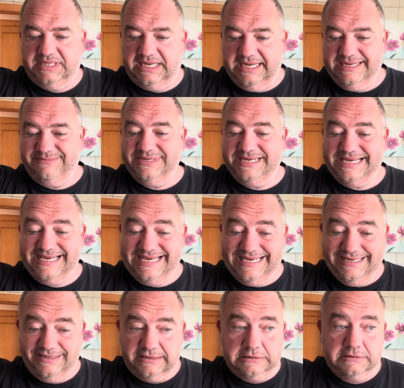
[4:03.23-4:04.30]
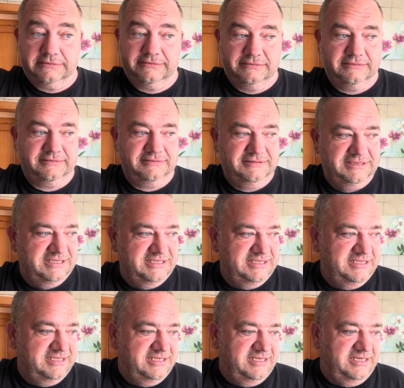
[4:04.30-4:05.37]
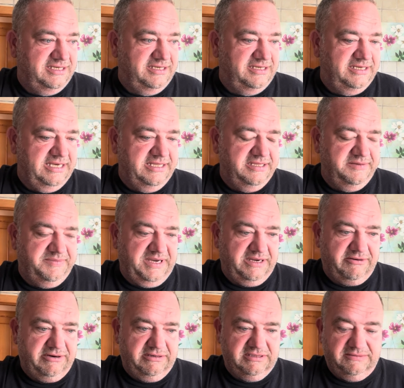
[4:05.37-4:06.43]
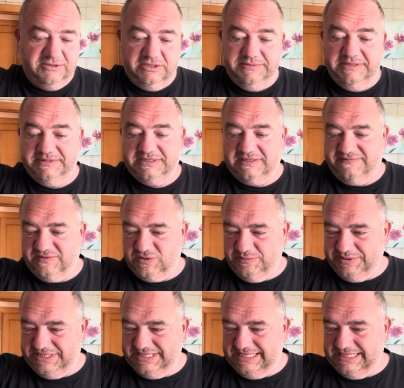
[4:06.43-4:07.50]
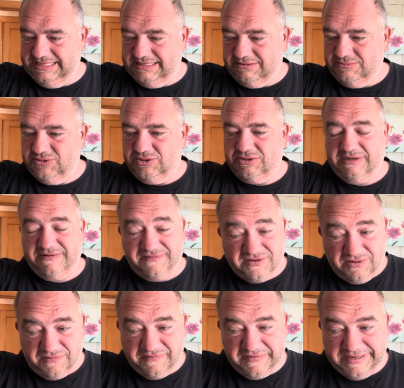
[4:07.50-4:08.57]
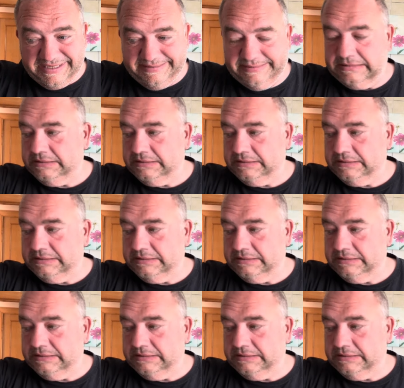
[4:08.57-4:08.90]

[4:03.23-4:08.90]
I am here uh, in the background. I'm going to make myself a cup of tea now. I'm not going to have coffee